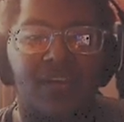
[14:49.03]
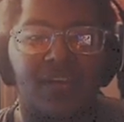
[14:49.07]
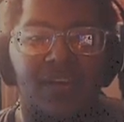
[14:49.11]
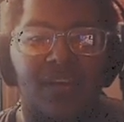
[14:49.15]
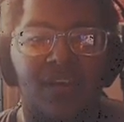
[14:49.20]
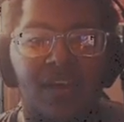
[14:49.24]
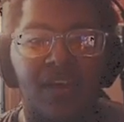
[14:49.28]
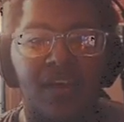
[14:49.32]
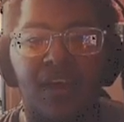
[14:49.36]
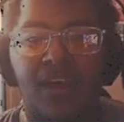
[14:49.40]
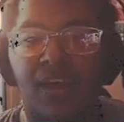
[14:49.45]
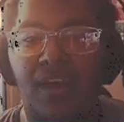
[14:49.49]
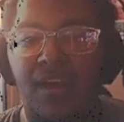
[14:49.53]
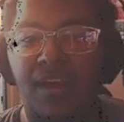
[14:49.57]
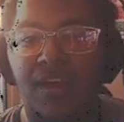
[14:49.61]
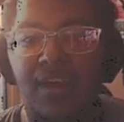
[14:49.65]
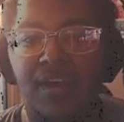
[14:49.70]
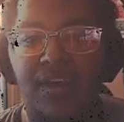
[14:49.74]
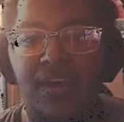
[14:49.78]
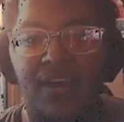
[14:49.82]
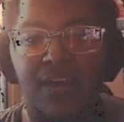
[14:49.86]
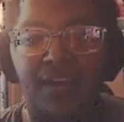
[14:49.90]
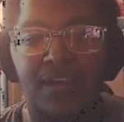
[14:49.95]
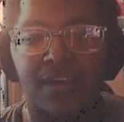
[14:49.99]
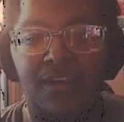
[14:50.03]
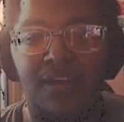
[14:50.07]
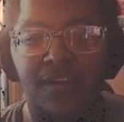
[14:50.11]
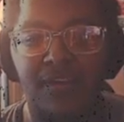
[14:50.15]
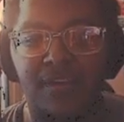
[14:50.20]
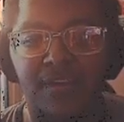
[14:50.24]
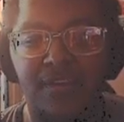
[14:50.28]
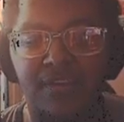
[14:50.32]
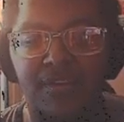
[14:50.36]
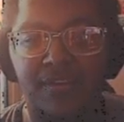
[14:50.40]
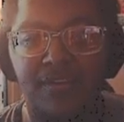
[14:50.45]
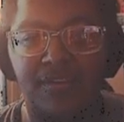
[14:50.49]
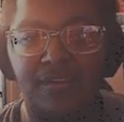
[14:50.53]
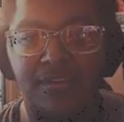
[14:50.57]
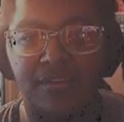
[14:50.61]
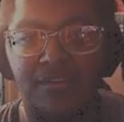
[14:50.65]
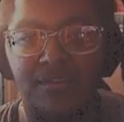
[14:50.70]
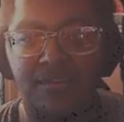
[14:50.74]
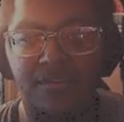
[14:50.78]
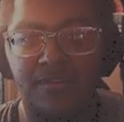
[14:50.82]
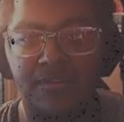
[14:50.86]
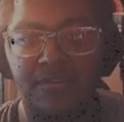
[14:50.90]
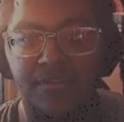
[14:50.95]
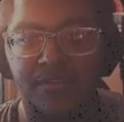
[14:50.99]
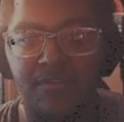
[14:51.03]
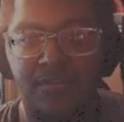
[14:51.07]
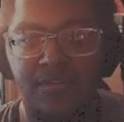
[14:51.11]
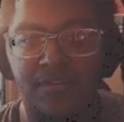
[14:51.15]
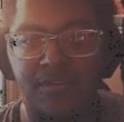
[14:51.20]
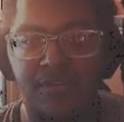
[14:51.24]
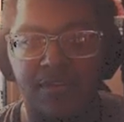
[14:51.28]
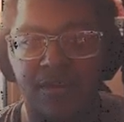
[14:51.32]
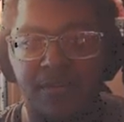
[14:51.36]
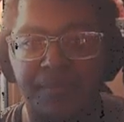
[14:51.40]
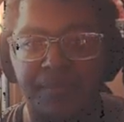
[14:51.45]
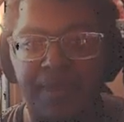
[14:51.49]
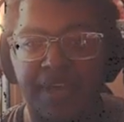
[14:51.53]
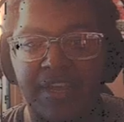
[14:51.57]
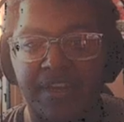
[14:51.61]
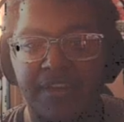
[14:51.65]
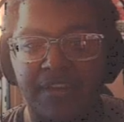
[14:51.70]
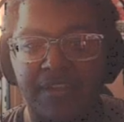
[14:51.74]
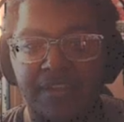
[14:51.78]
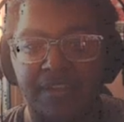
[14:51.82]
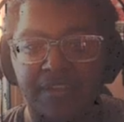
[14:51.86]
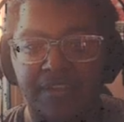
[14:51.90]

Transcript: Uh, Gotta be a way through. Oh, man.